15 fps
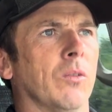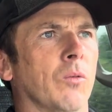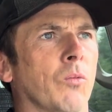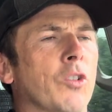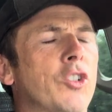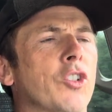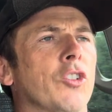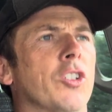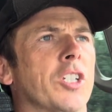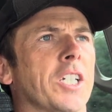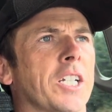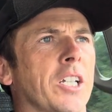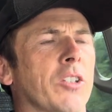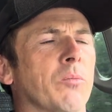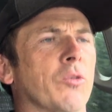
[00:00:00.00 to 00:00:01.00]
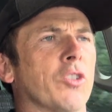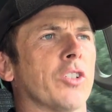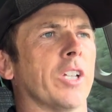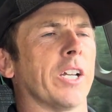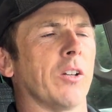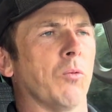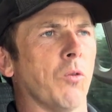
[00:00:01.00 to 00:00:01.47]
once you understand how the
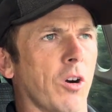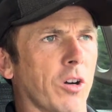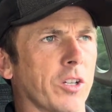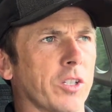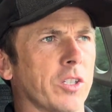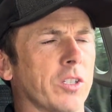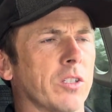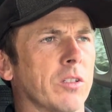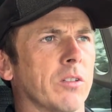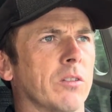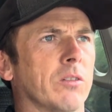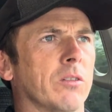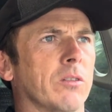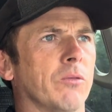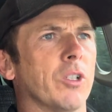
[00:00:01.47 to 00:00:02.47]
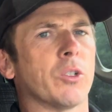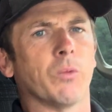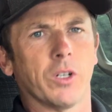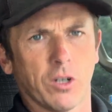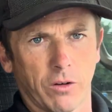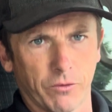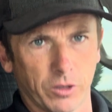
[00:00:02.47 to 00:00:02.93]
motorcycle works, which
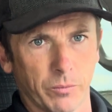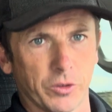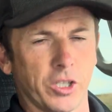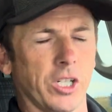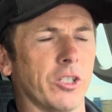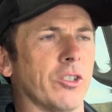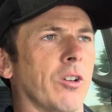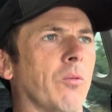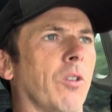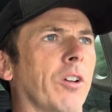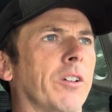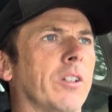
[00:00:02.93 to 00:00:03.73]
we cover on machine control